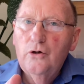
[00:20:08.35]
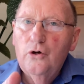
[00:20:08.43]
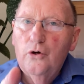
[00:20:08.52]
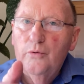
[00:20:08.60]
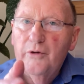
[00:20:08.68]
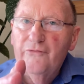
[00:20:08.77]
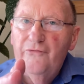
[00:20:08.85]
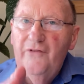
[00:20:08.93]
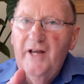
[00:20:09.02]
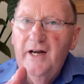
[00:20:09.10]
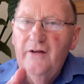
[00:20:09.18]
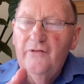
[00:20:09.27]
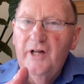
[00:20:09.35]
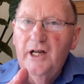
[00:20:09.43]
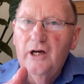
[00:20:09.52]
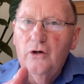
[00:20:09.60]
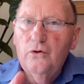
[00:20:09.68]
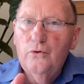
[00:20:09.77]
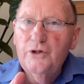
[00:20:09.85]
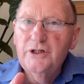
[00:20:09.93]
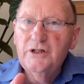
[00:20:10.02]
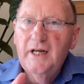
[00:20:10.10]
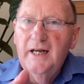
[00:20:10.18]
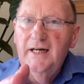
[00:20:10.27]
who were very, very
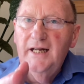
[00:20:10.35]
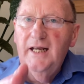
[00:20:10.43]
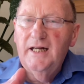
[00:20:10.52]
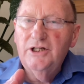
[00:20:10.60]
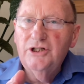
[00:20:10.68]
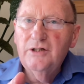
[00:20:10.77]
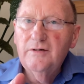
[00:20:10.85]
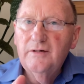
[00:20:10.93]
close in age.